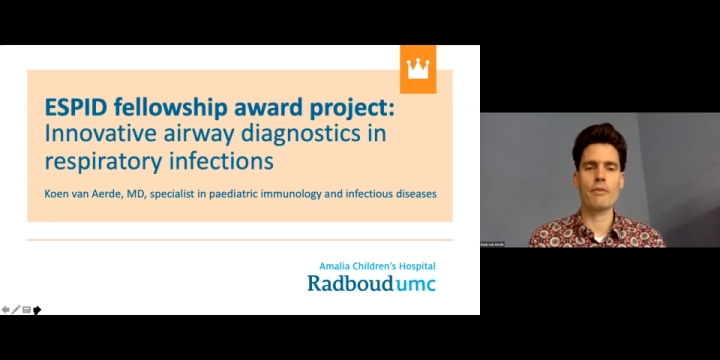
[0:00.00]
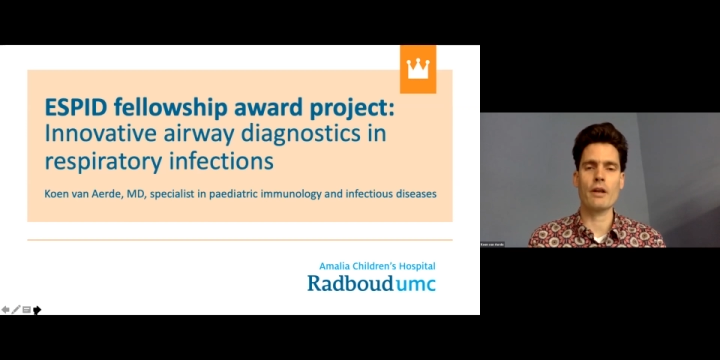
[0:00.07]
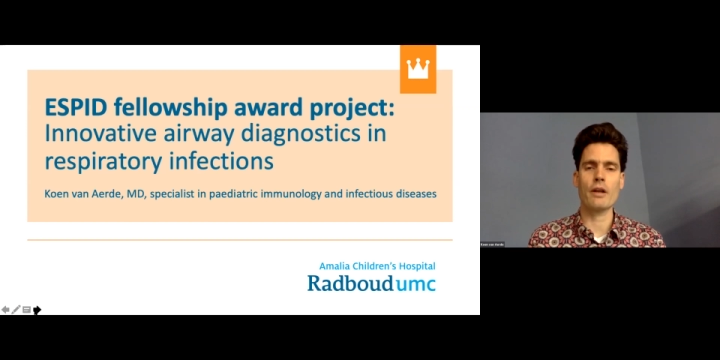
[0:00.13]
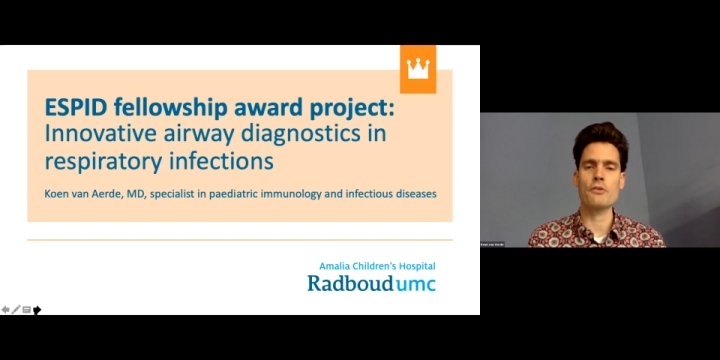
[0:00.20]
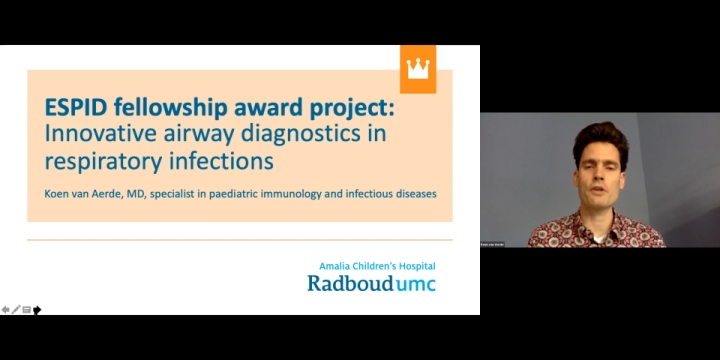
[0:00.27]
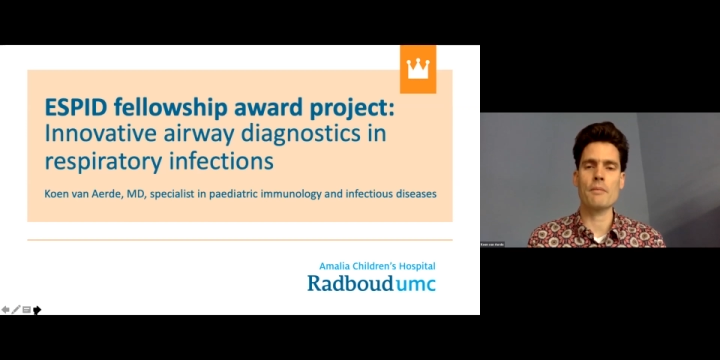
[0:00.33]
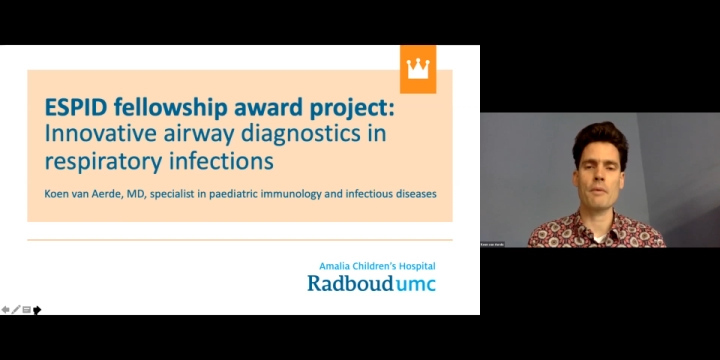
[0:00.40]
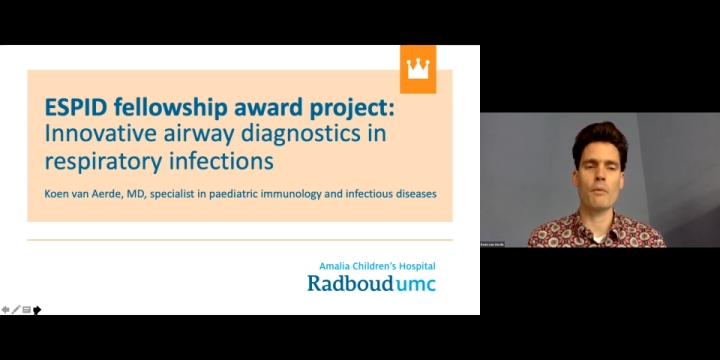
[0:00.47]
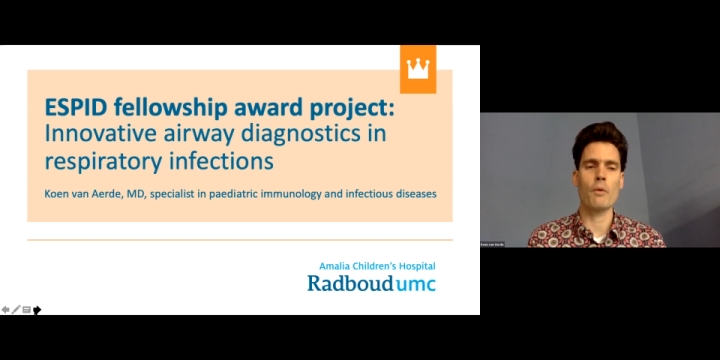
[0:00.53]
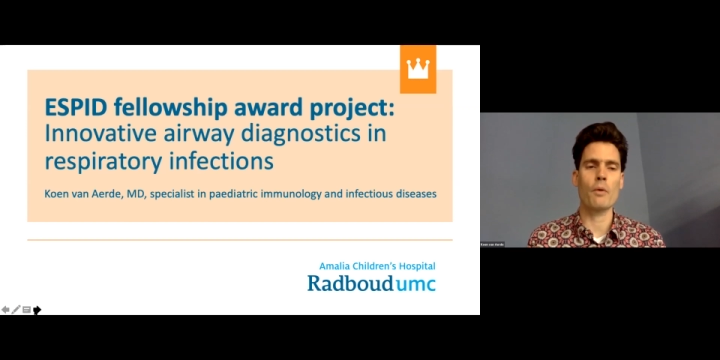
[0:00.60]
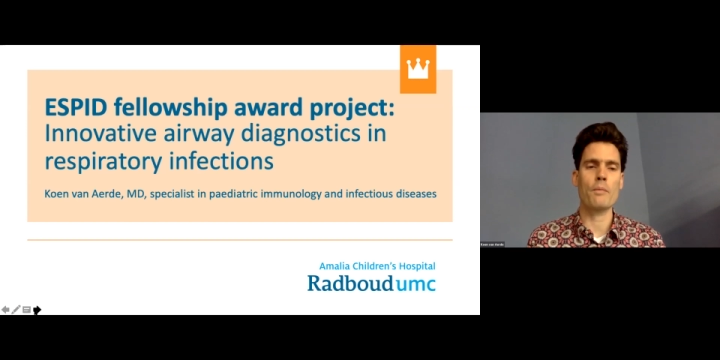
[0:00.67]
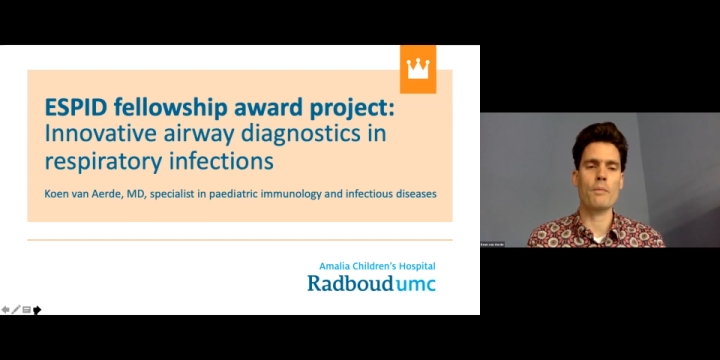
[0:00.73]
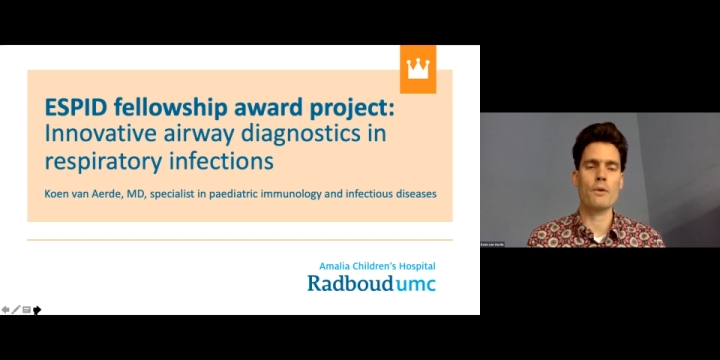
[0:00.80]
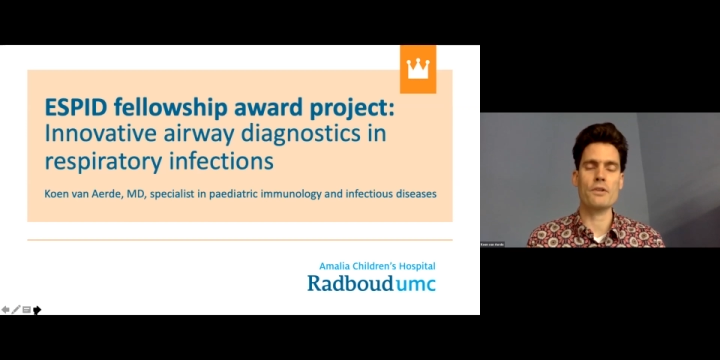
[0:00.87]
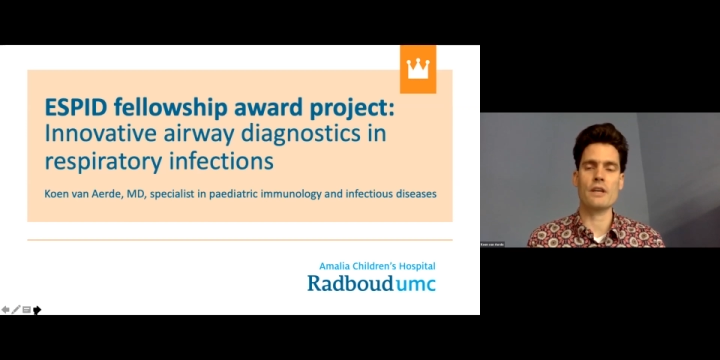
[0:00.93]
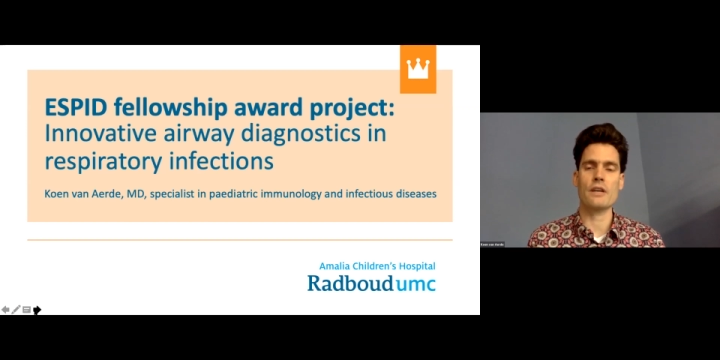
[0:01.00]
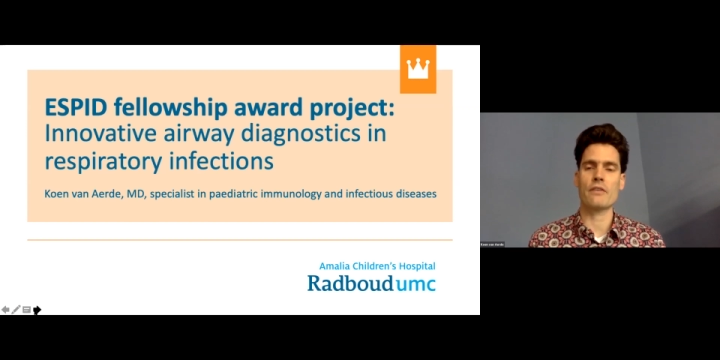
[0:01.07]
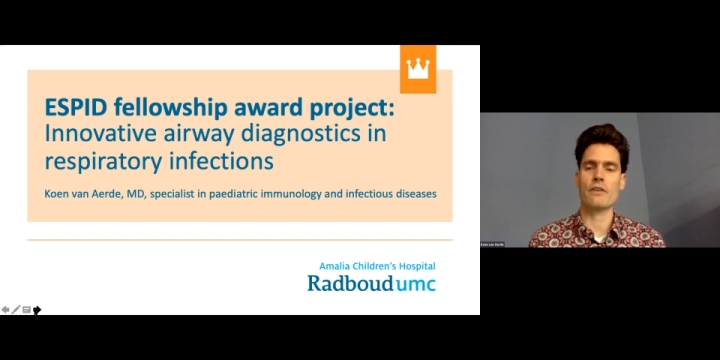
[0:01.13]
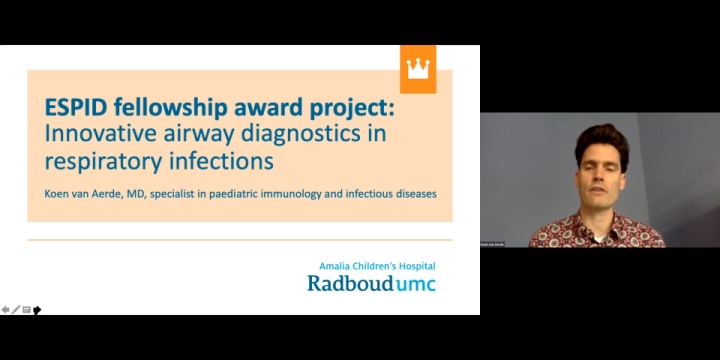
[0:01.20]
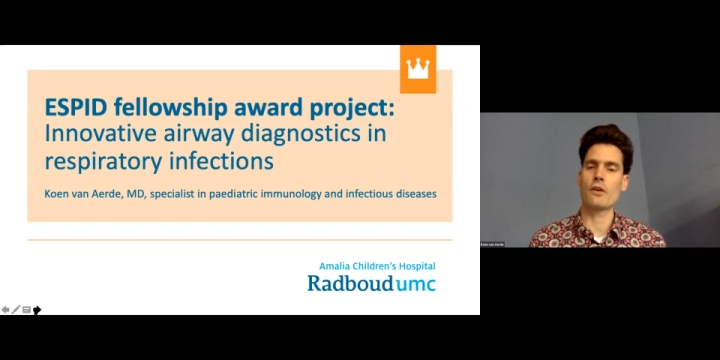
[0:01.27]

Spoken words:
Fellowship Award project,